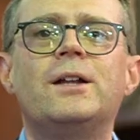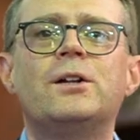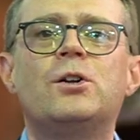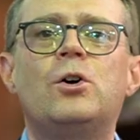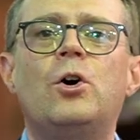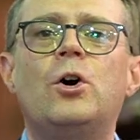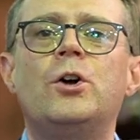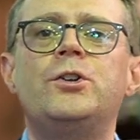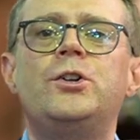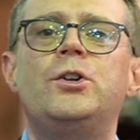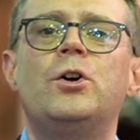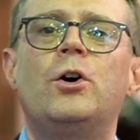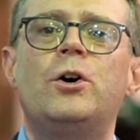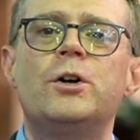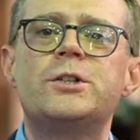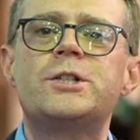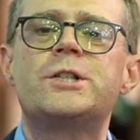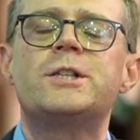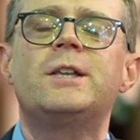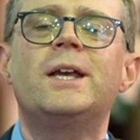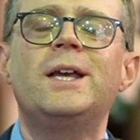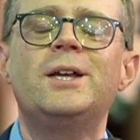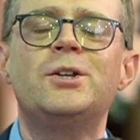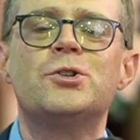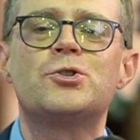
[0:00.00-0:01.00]
that God
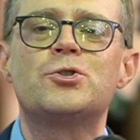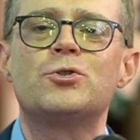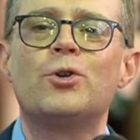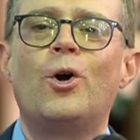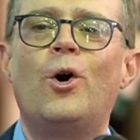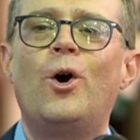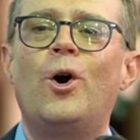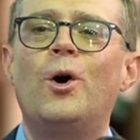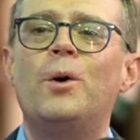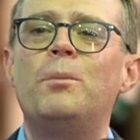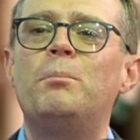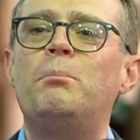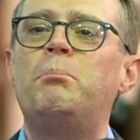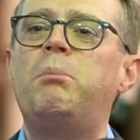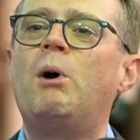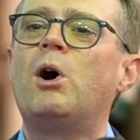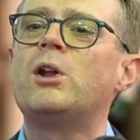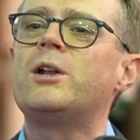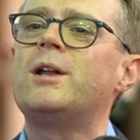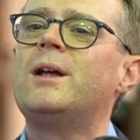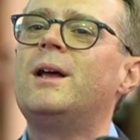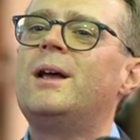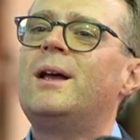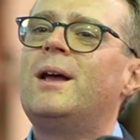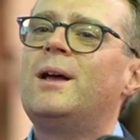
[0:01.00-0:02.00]
does things wrong,
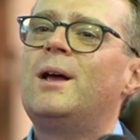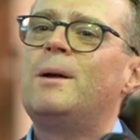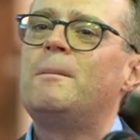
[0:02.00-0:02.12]
but